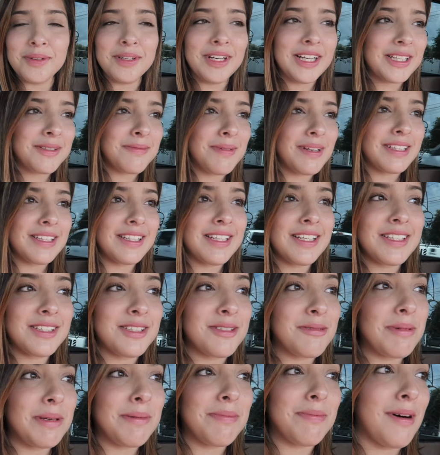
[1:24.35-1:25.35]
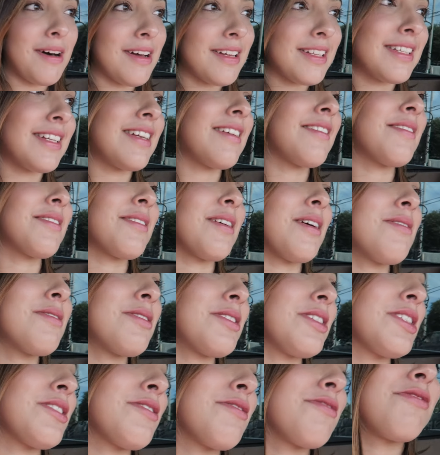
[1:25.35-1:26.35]
expecting it to be positive. So I
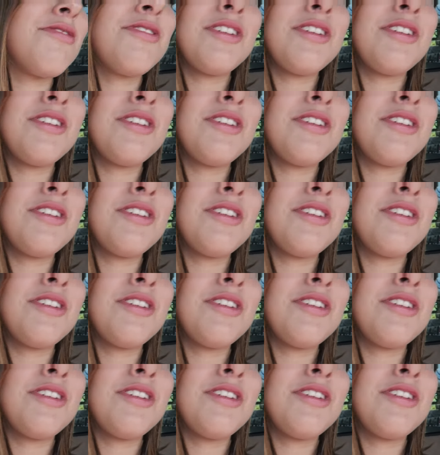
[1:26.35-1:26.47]
was just